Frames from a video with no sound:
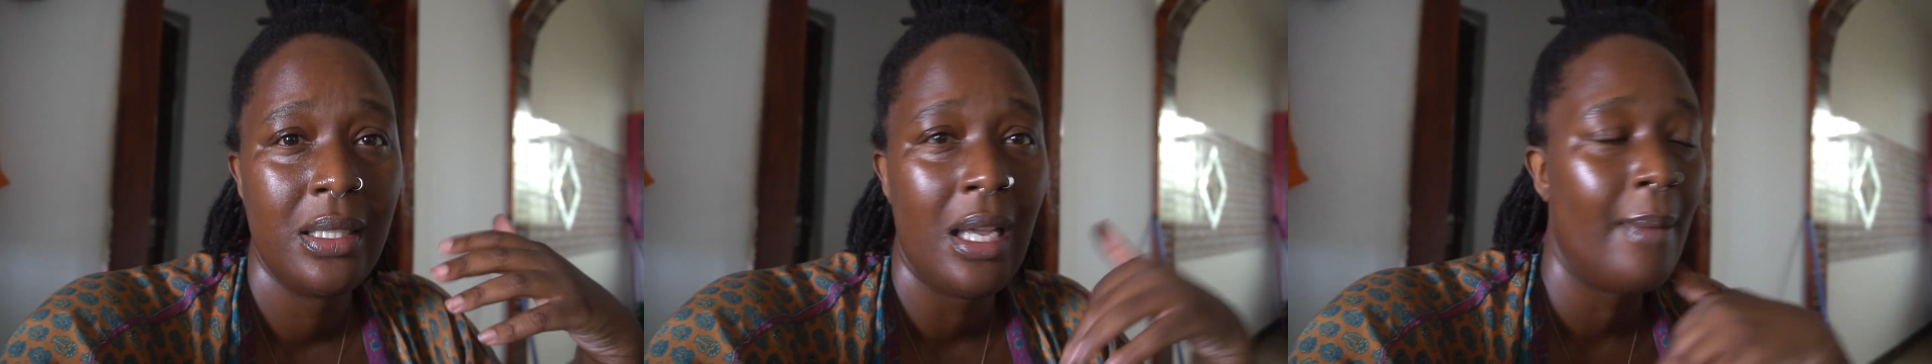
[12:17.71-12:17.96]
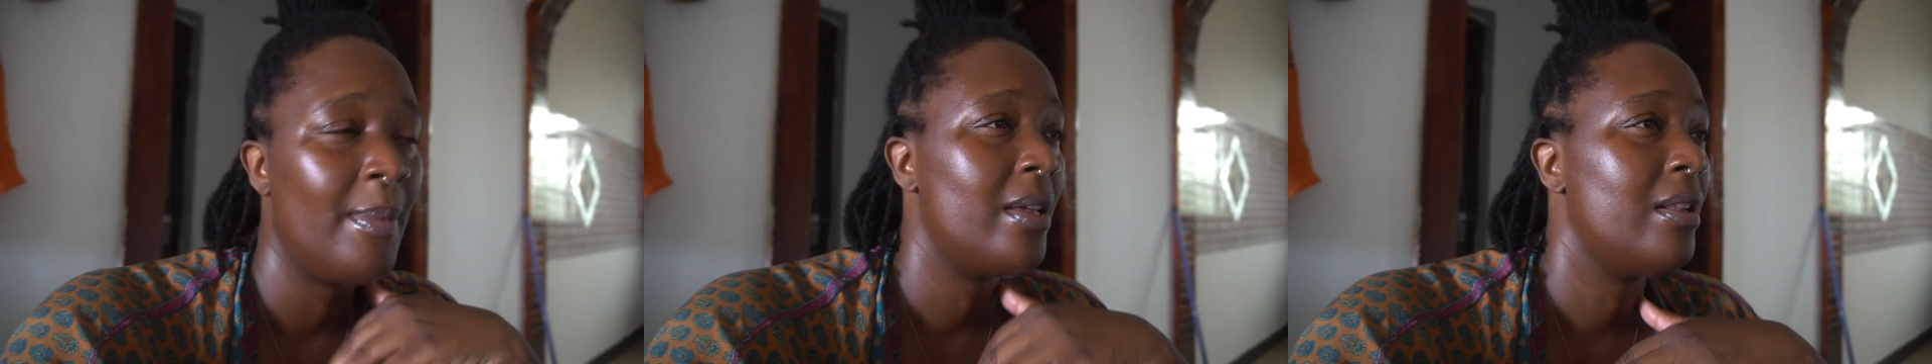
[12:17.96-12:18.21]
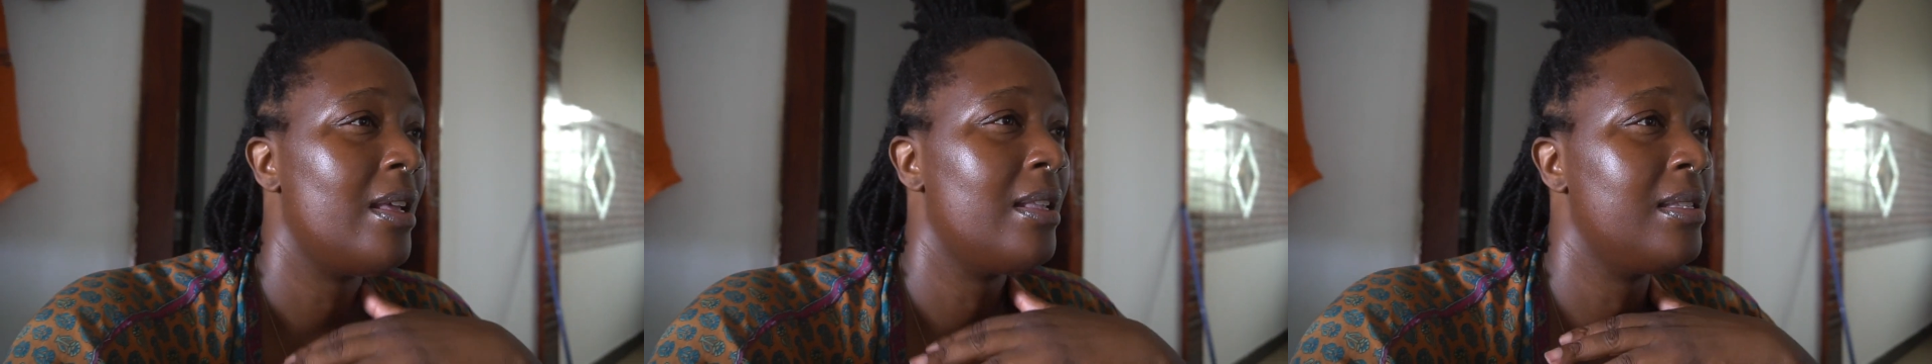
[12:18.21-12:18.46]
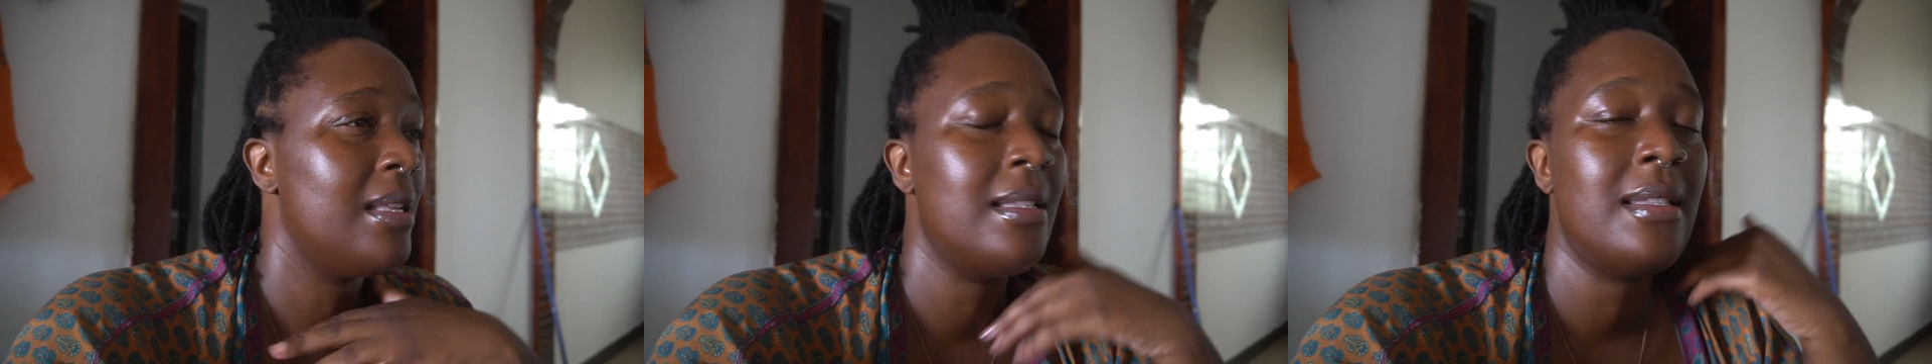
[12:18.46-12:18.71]
I mean,
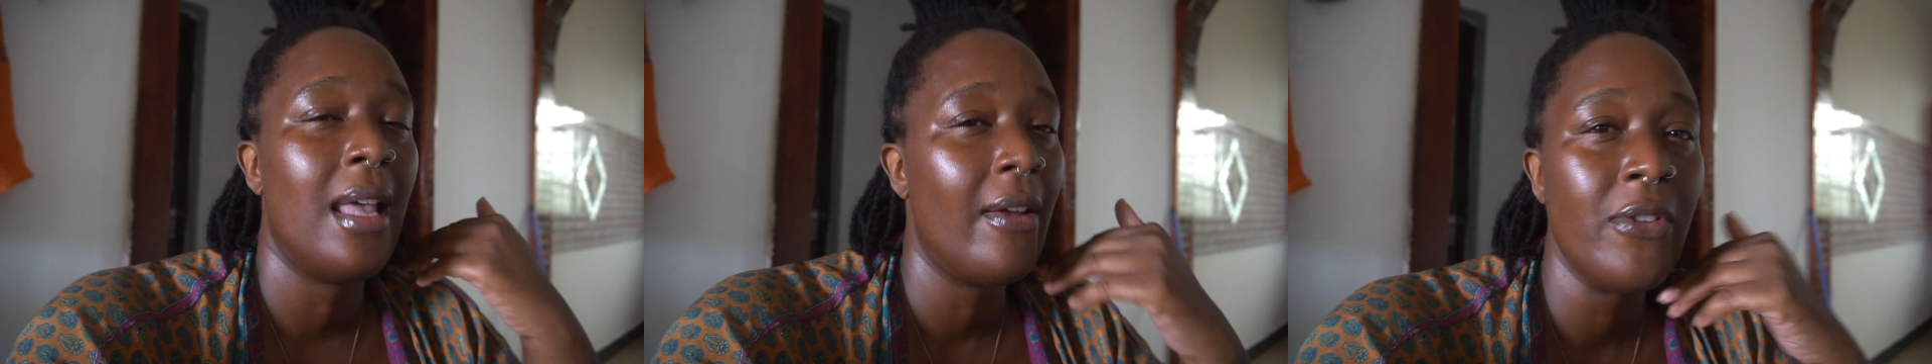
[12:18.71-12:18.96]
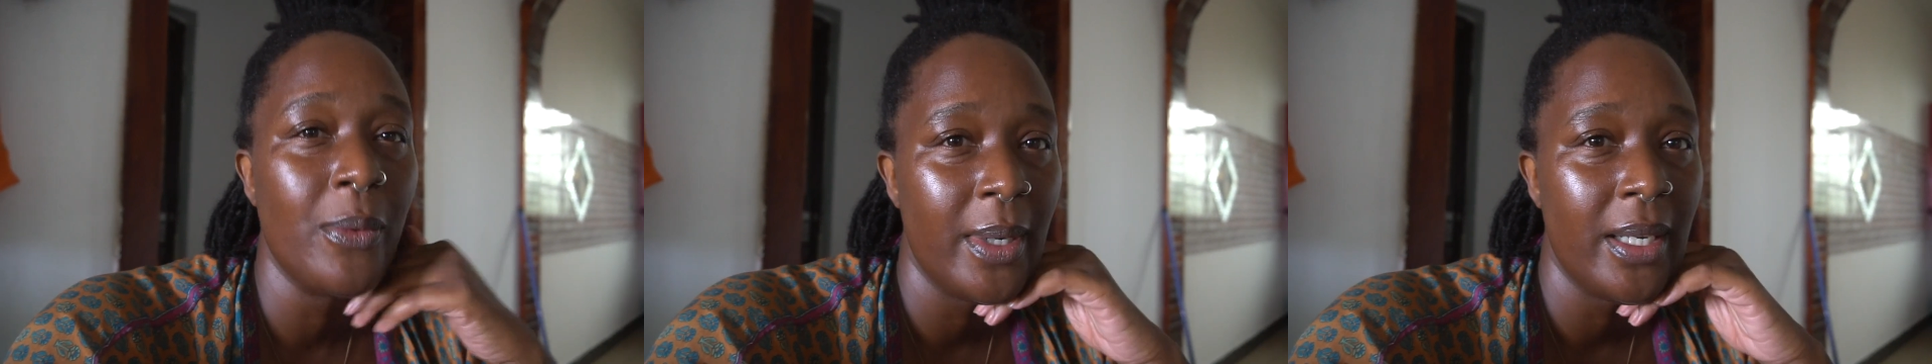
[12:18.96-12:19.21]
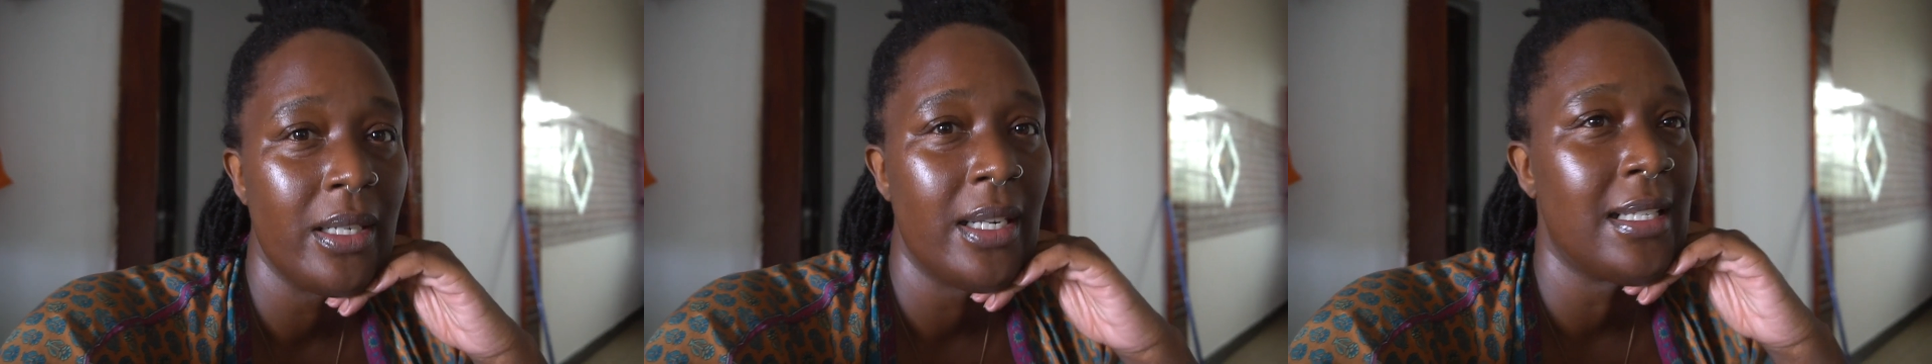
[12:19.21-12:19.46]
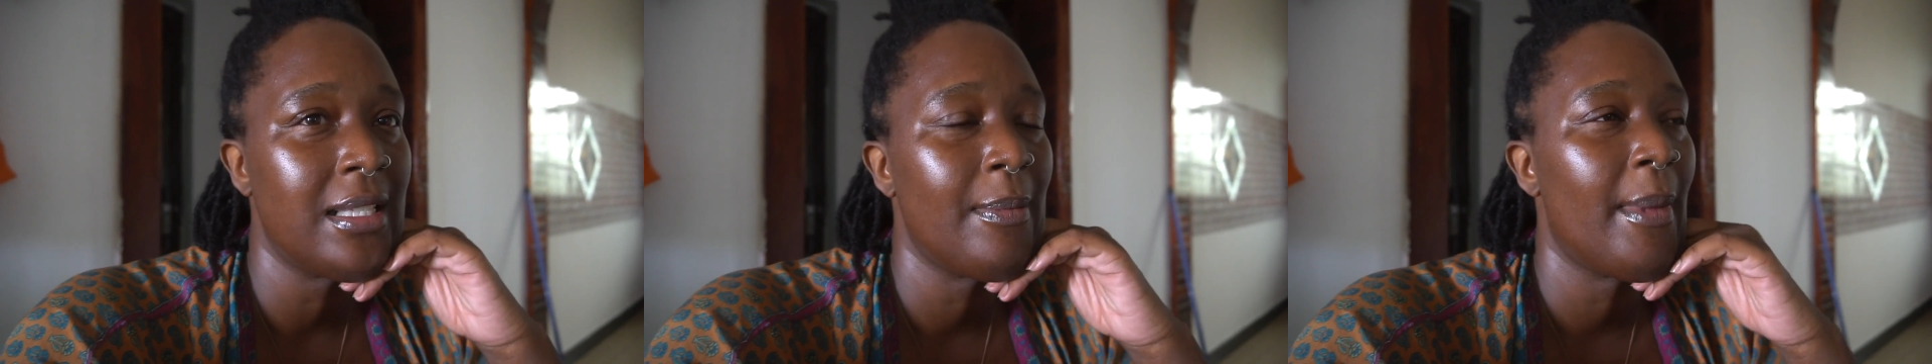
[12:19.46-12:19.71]
it's it's everywhere. It
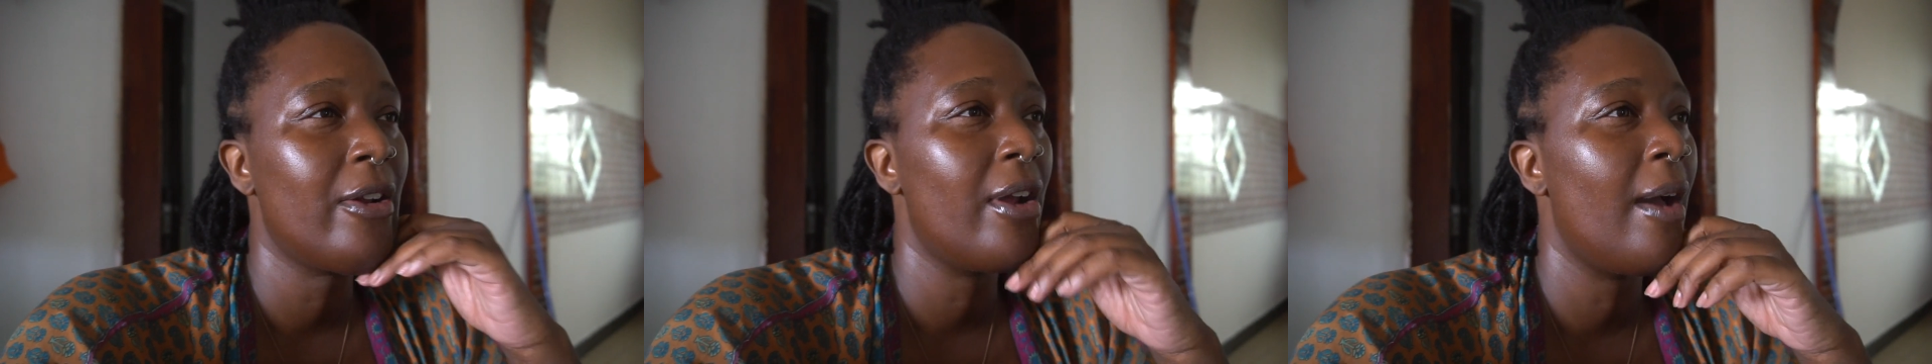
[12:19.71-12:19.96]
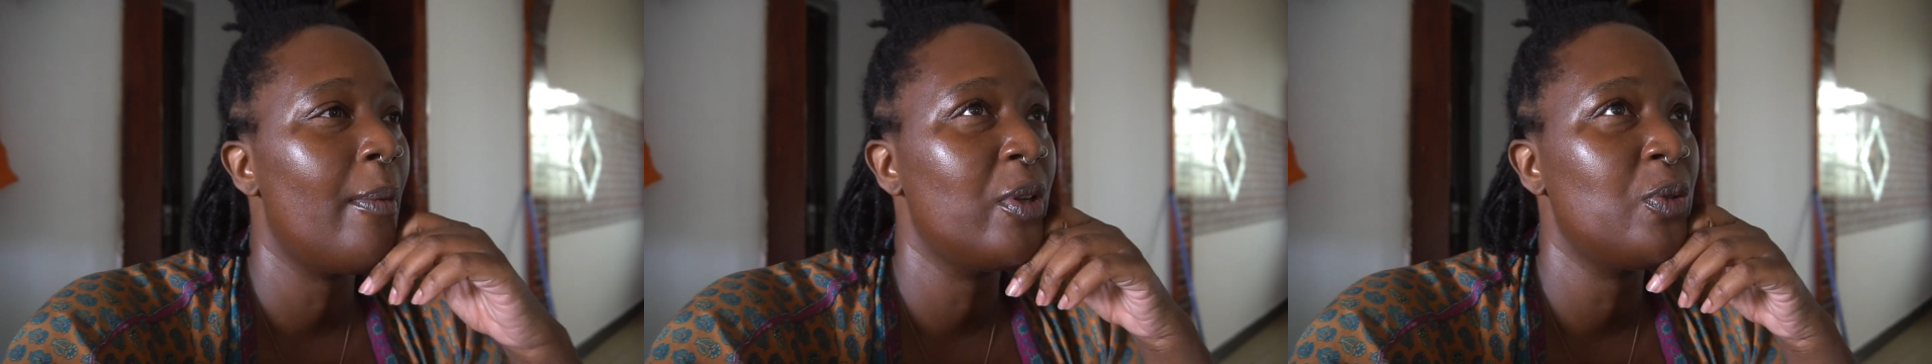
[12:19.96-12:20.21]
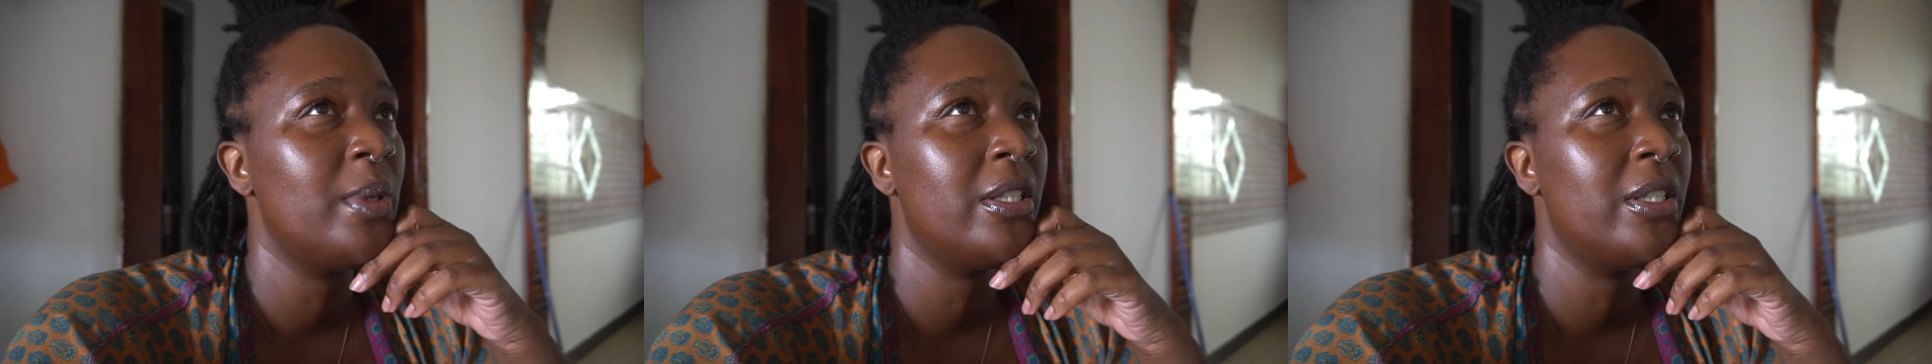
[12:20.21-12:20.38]
doesn't matter how much we